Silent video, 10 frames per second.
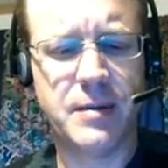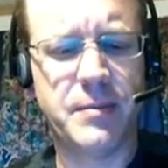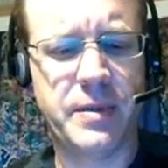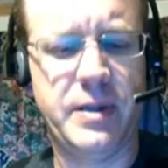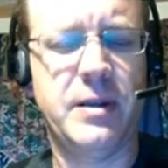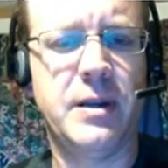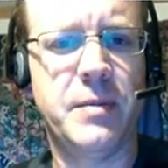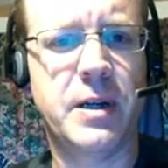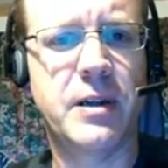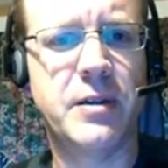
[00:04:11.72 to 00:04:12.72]
but I'm
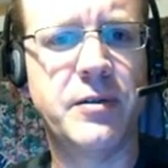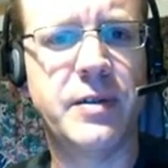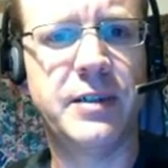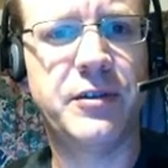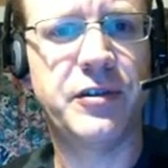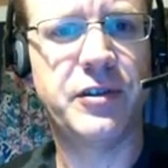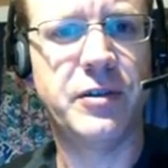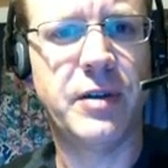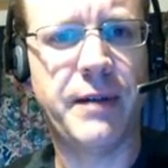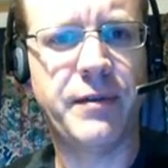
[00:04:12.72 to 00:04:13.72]
not going to do that, just so you
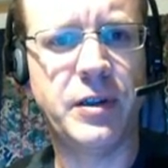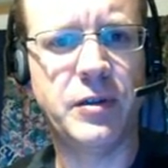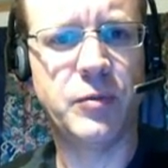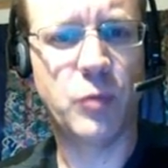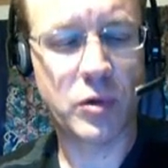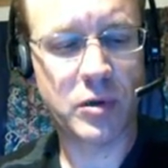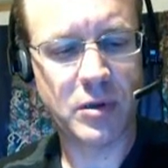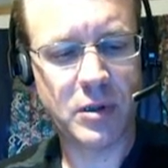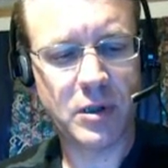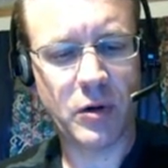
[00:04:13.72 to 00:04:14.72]
have to use more,
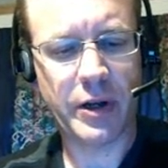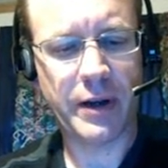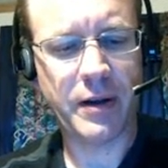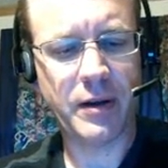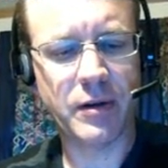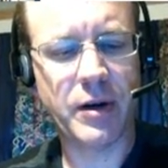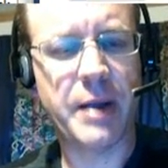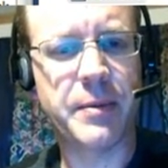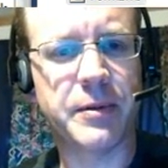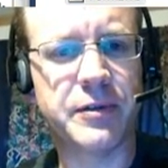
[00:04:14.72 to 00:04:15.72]
or you are
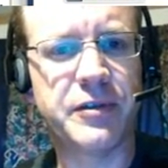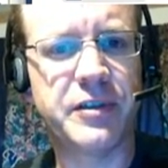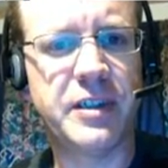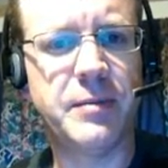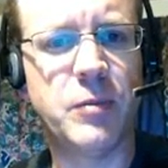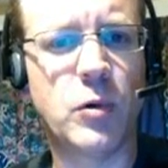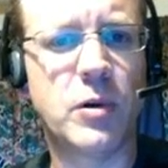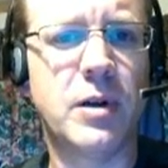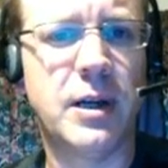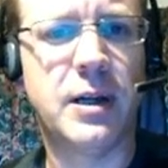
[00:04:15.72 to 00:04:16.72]
able to see
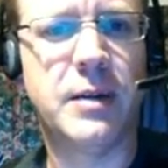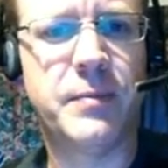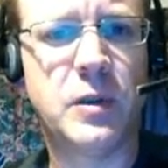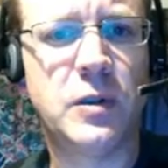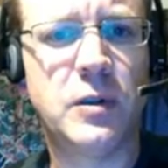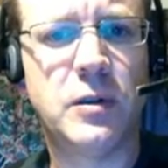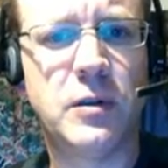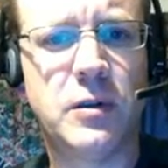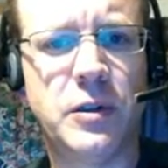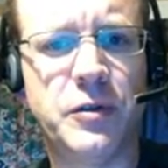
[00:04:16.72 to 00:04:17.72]
more
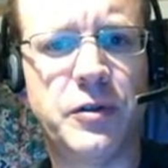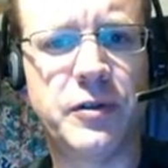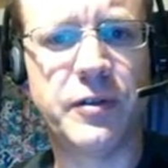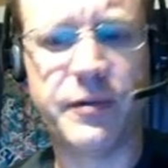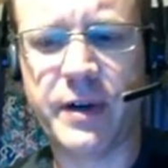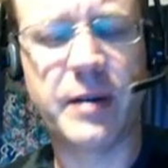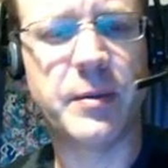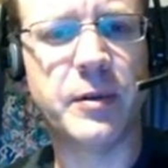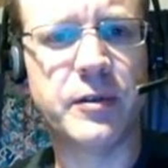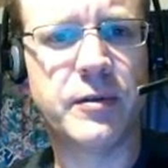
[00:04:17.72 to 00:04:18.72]
uses of
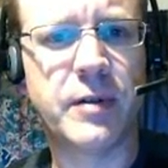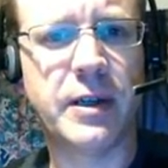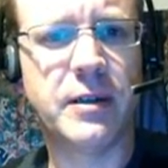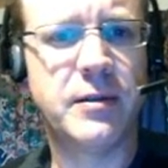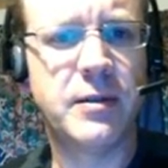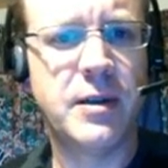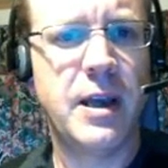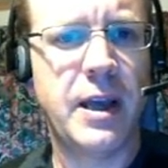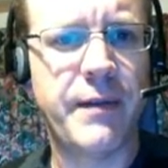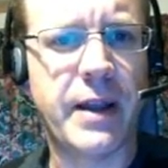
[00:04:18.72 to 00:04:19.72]
variables, right?
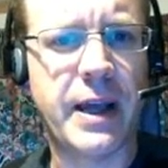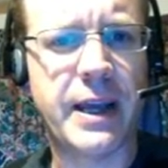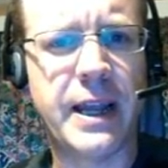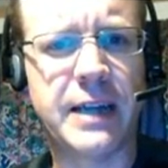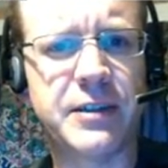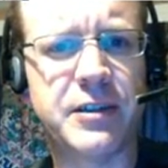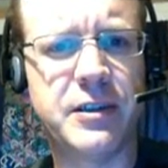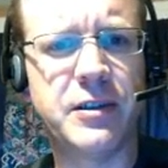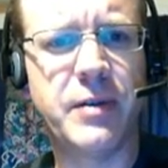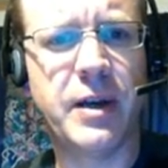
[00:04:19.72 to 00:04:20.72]
And then I can actually
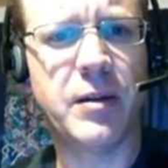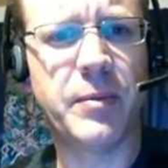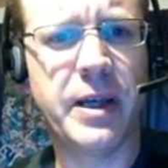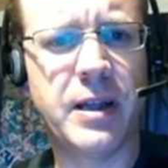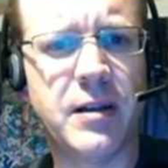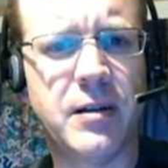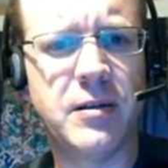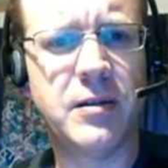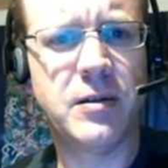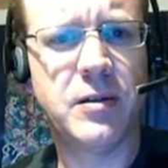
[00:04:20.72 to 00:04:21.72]
do LBL
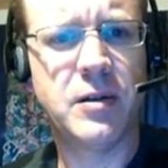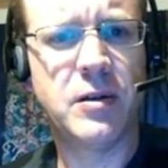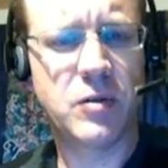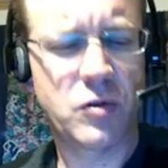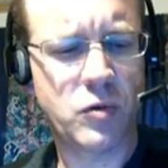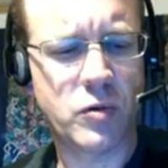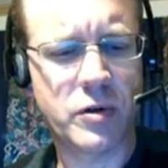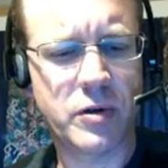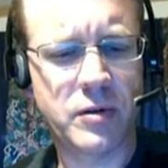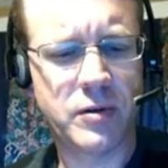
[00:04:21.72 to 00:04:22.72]
quarter,